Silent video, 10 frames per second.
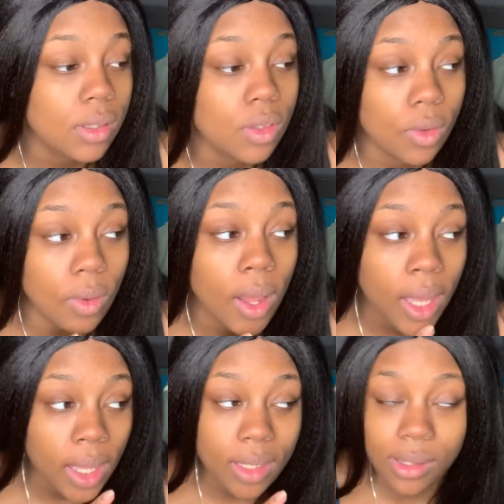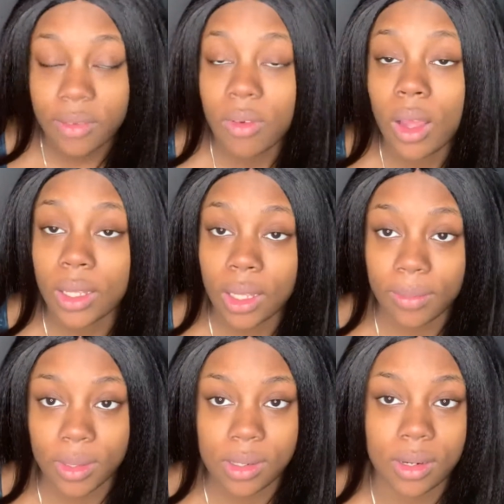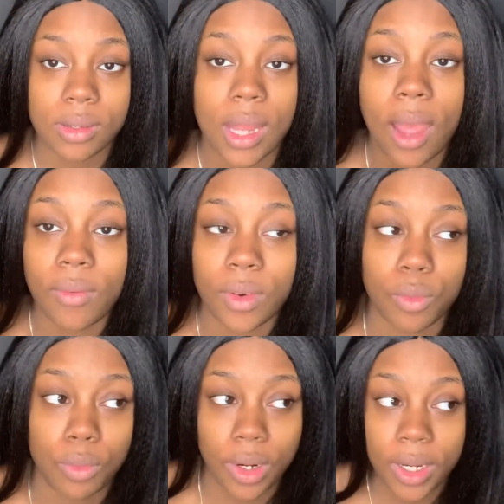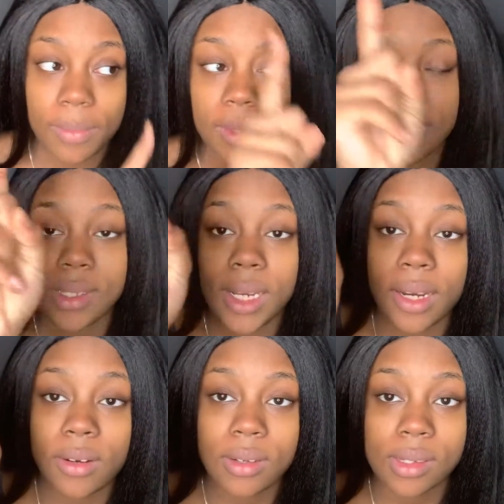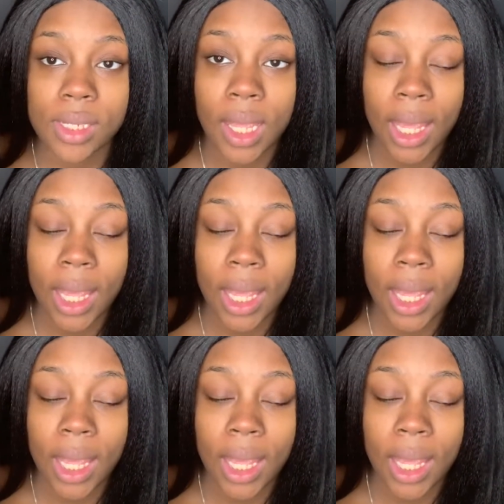So instead of walking up the stairs, I would run up the stairs.